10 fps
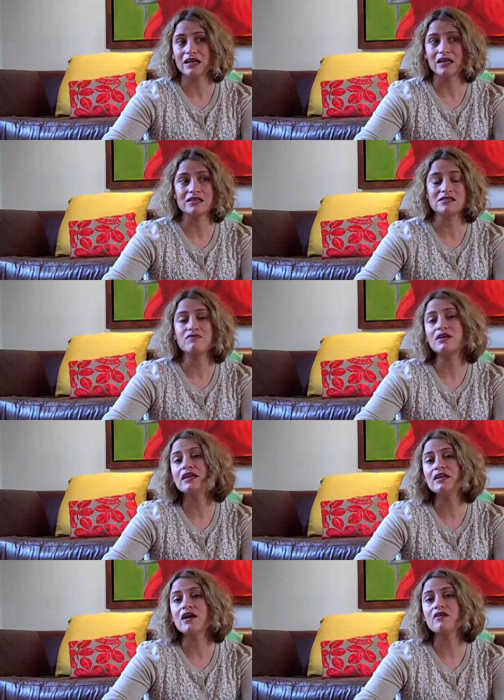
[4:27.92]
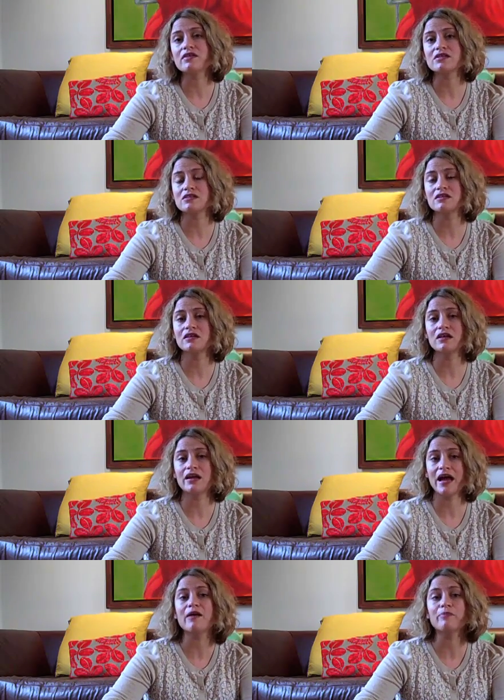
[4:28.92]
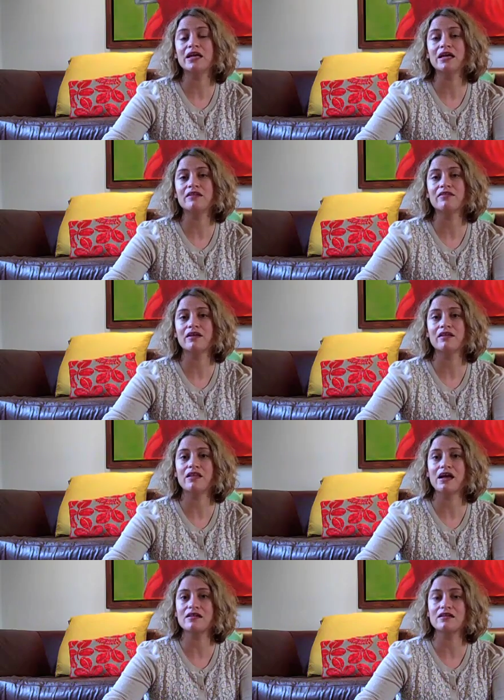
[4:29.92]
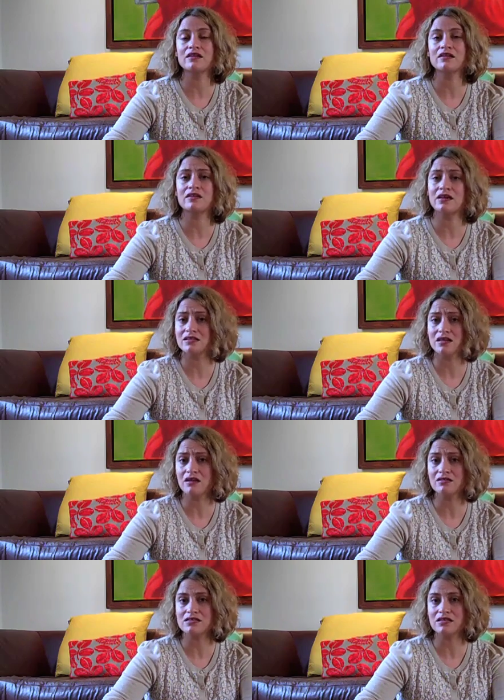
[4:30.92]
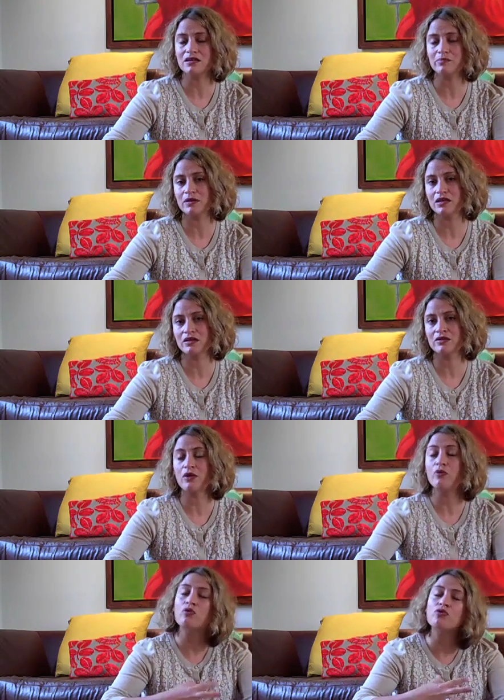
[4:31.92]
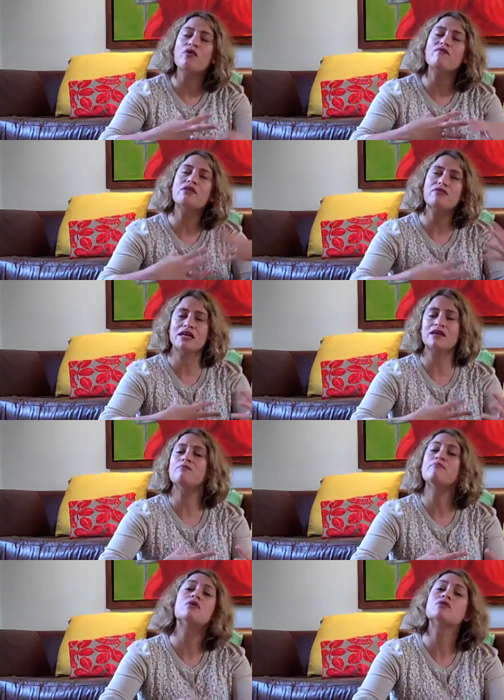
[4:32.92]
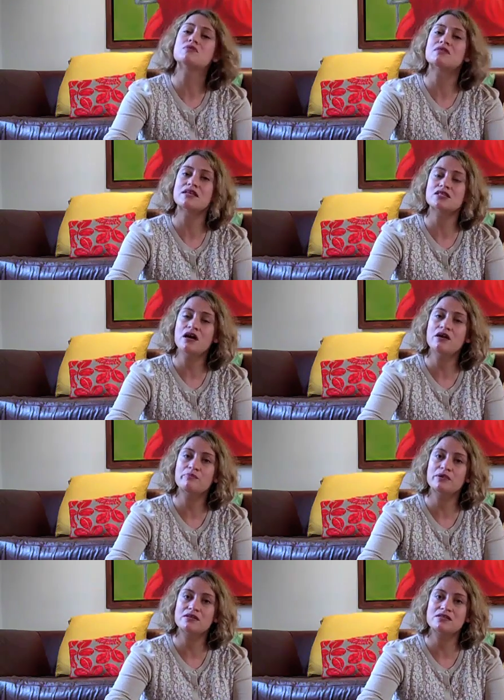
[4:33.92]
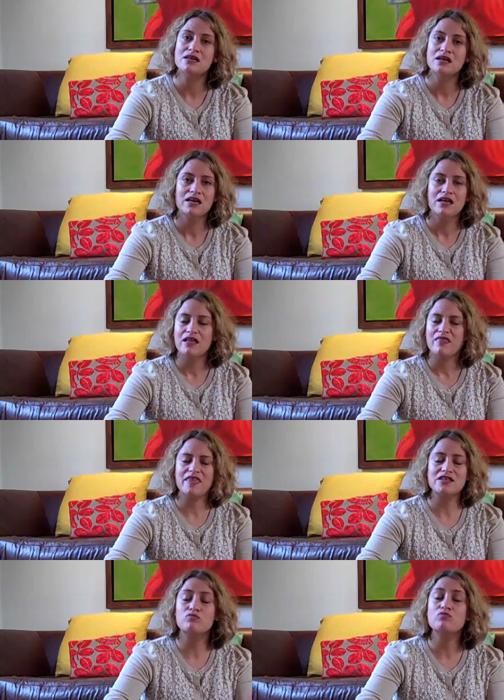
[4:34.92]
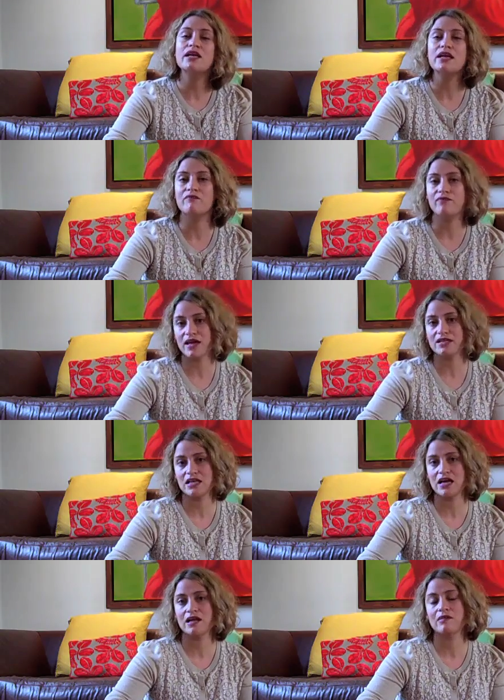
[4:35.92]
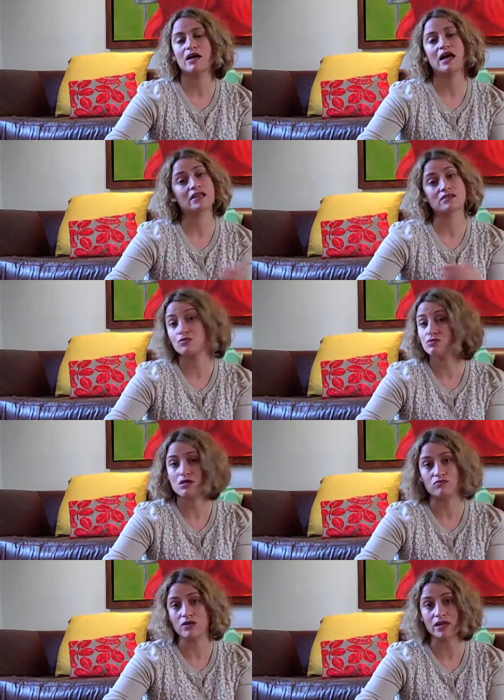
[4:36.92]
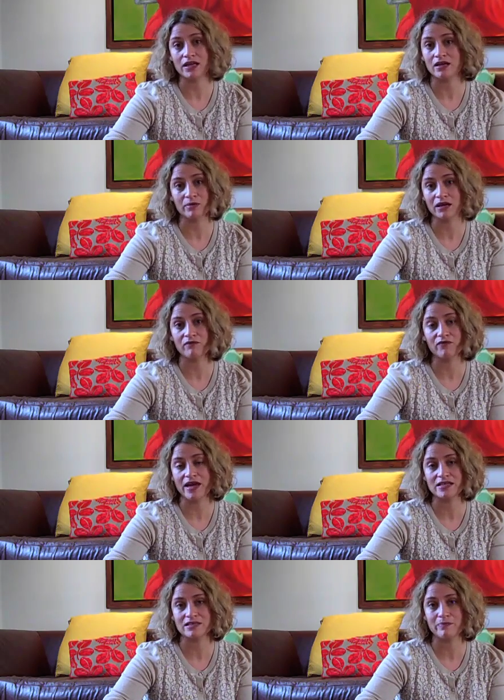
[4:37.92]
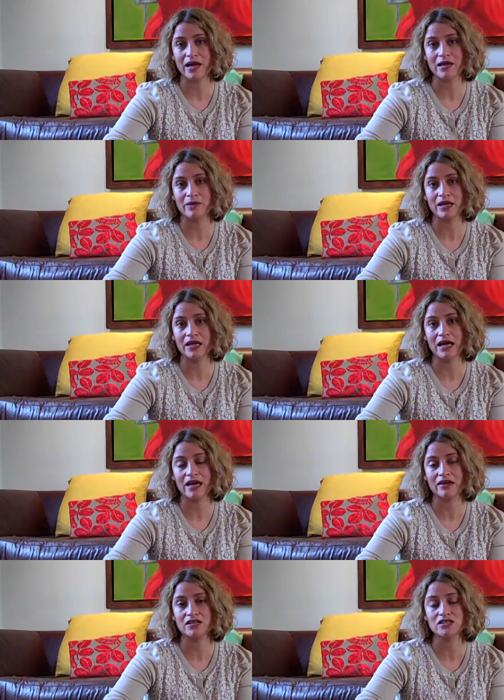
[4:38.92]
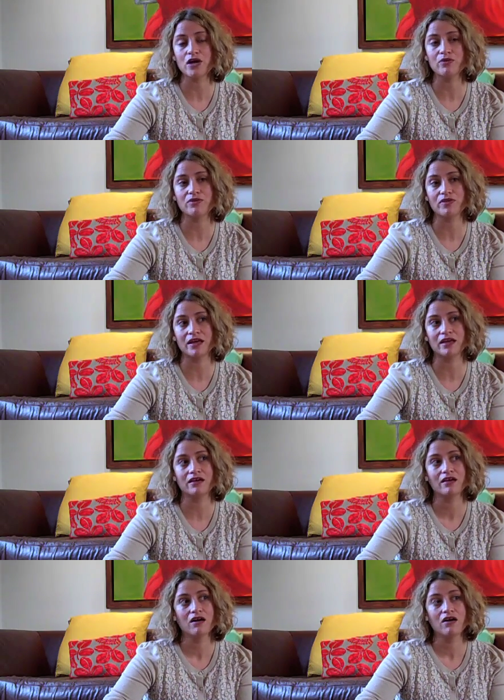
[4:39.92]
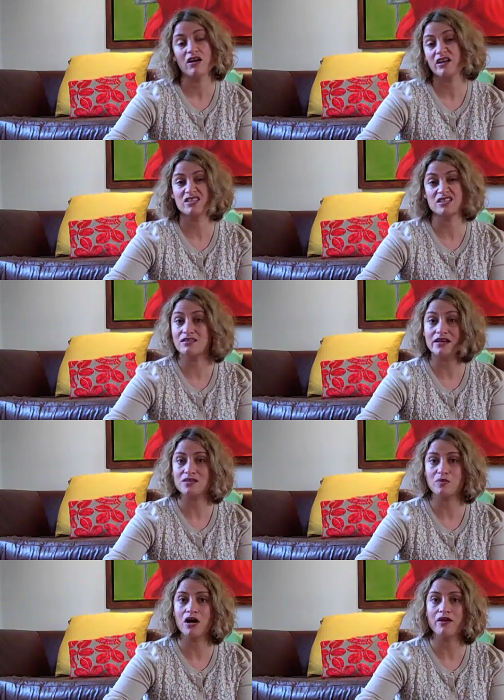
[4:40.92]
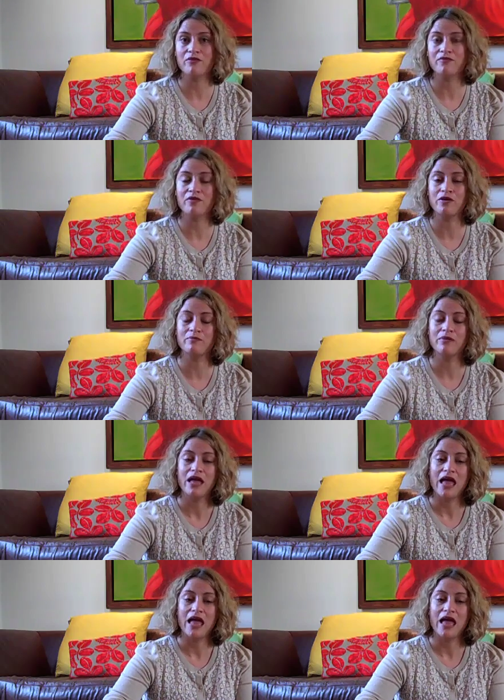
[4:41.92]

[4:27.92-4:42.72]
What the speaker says: is really nervous and happy that child isn't going to be, or not feel that he can bond with that child, because that's really unfair to him, and it's also really going to be unfair to the baby, and I don't think I could do that to either of them.